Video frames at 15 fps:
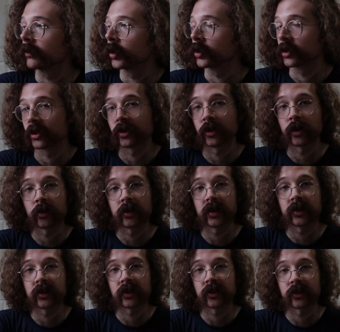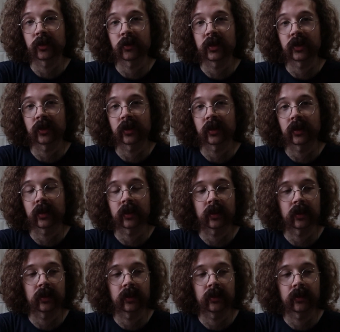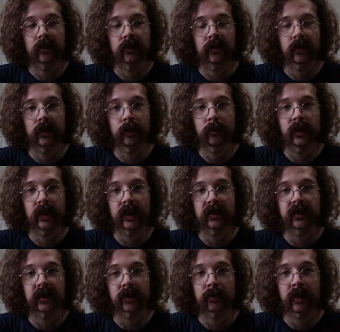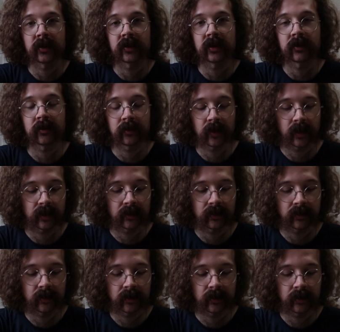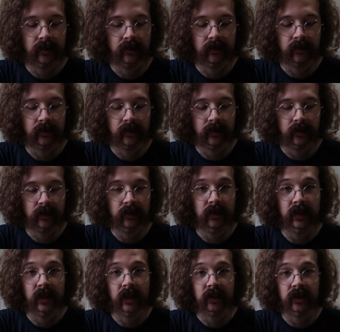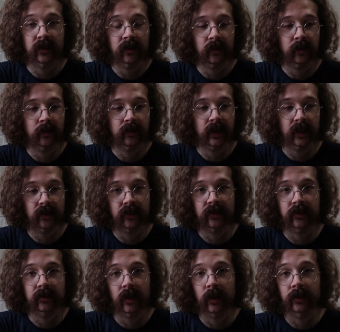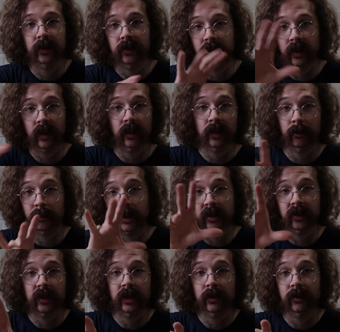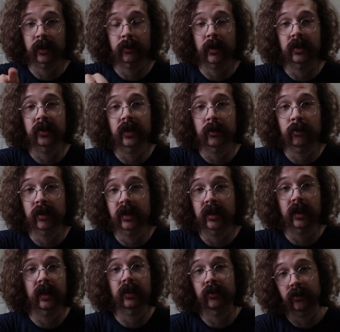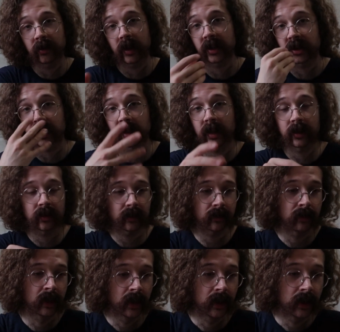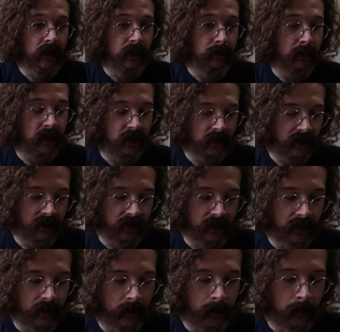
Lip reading: or just Nuris, because Nuris are a little bit less expensive, and you can actually taste all the kind of complexity of the spices they put in, and you actually get the spiciness.